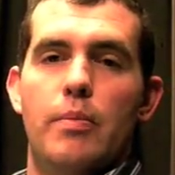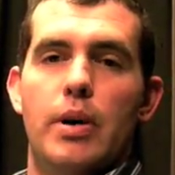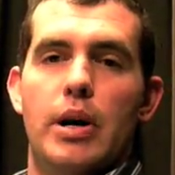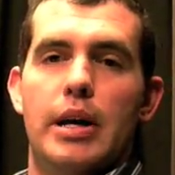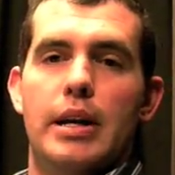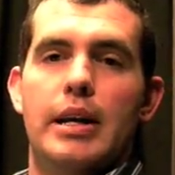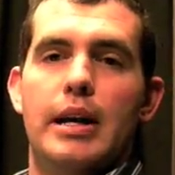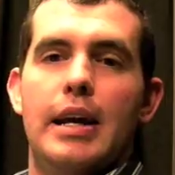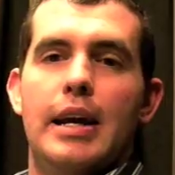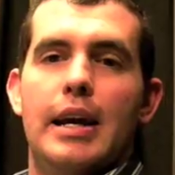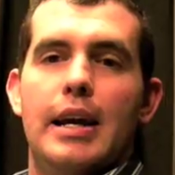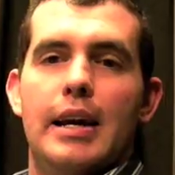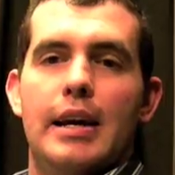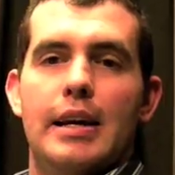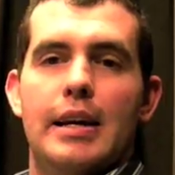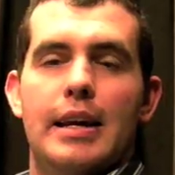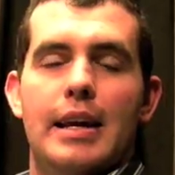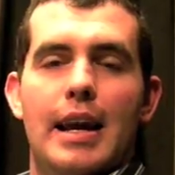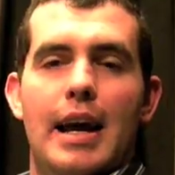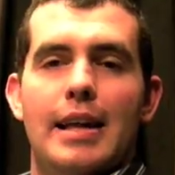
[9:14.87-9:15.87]
But
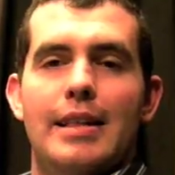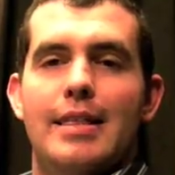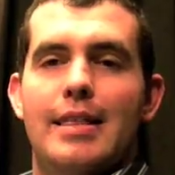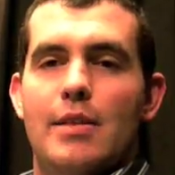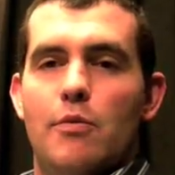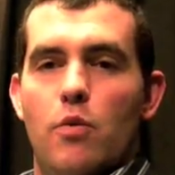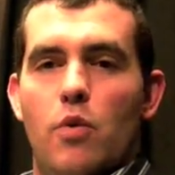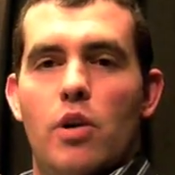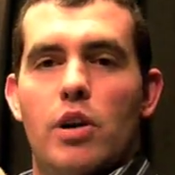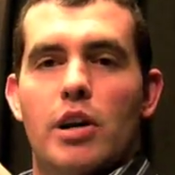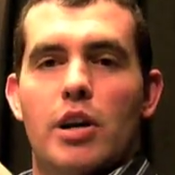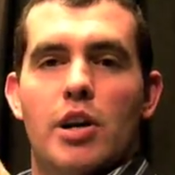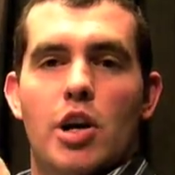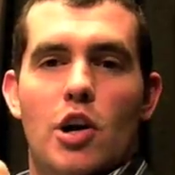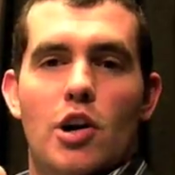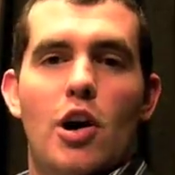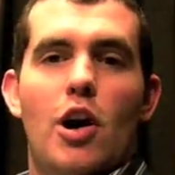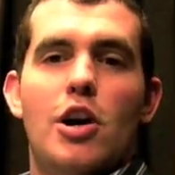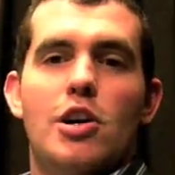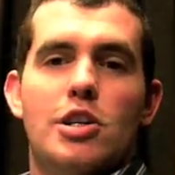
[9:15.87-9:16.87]
again, I want to
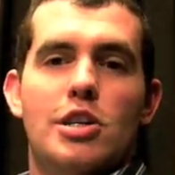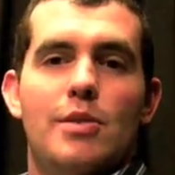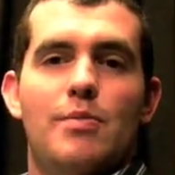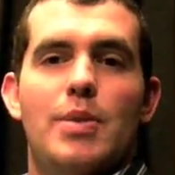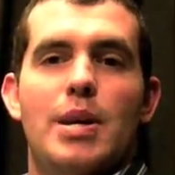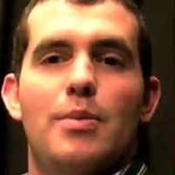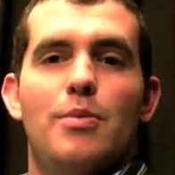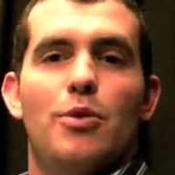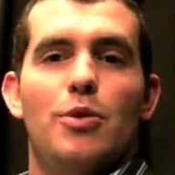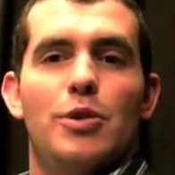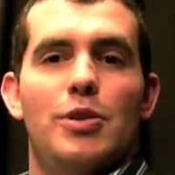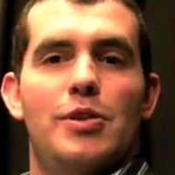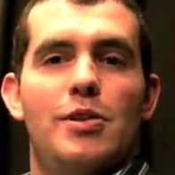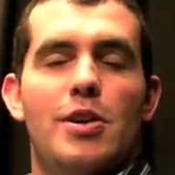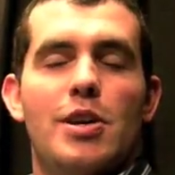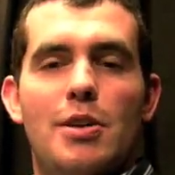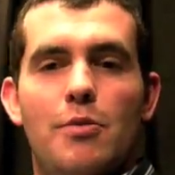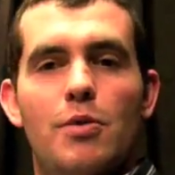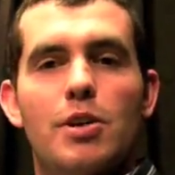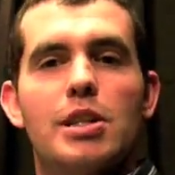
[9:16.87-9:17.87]
caution people,
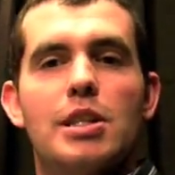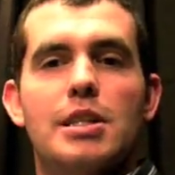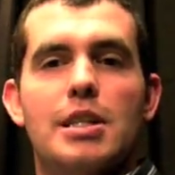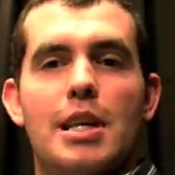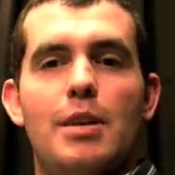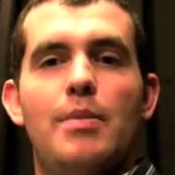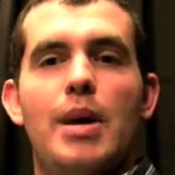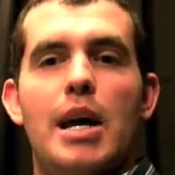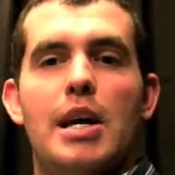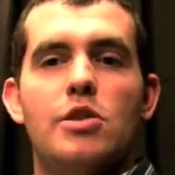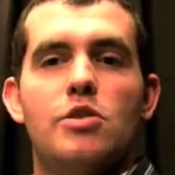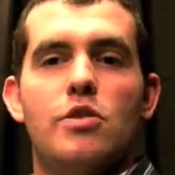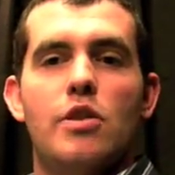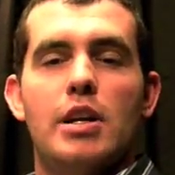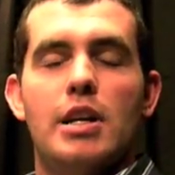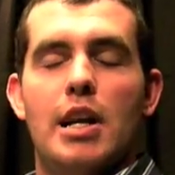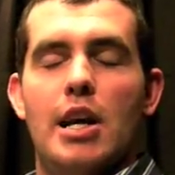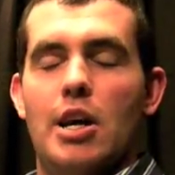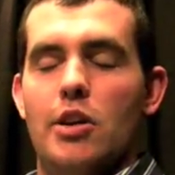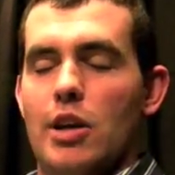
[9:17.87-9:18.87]
look at what the team has
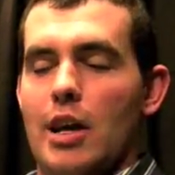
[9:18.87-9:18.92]
right now.